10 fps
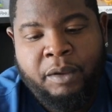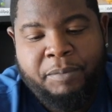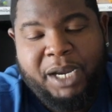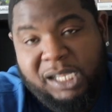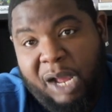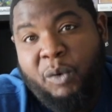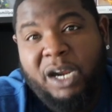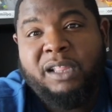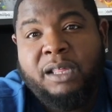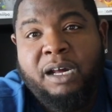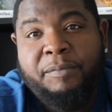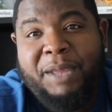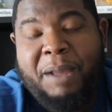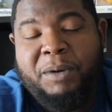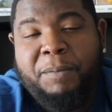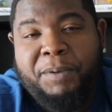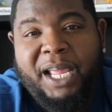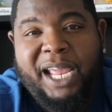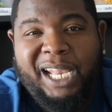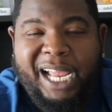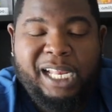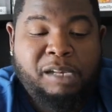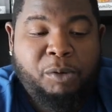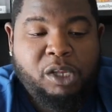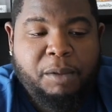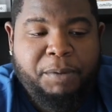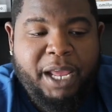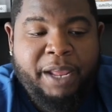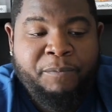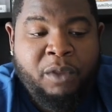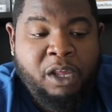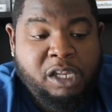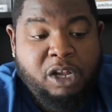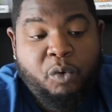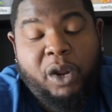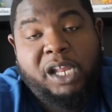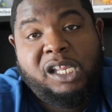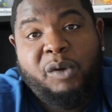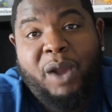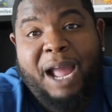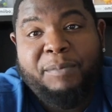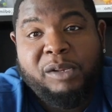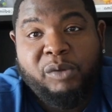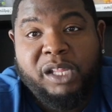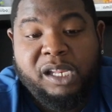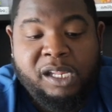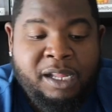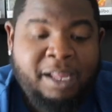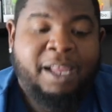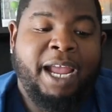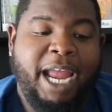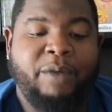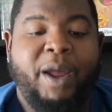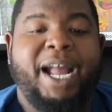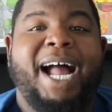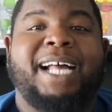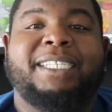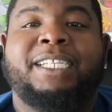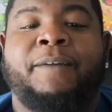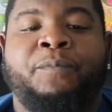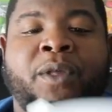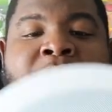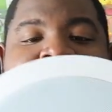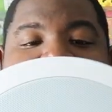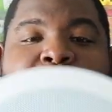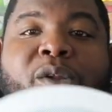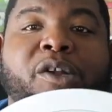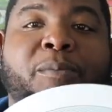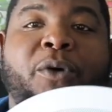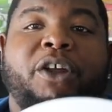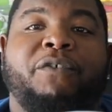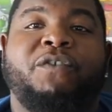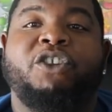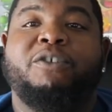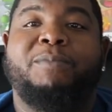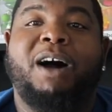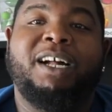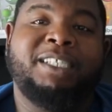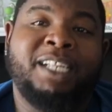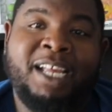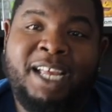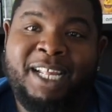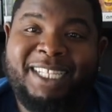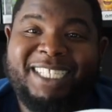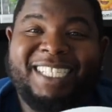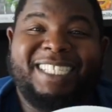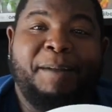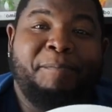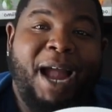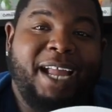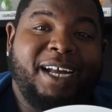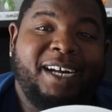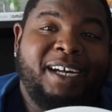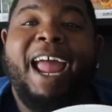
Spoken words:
because I want it to be able to play like it's supposed to play. So we're gonna see what happens with this. Anyway, guys, it was your boy, your future boss. This is the Micca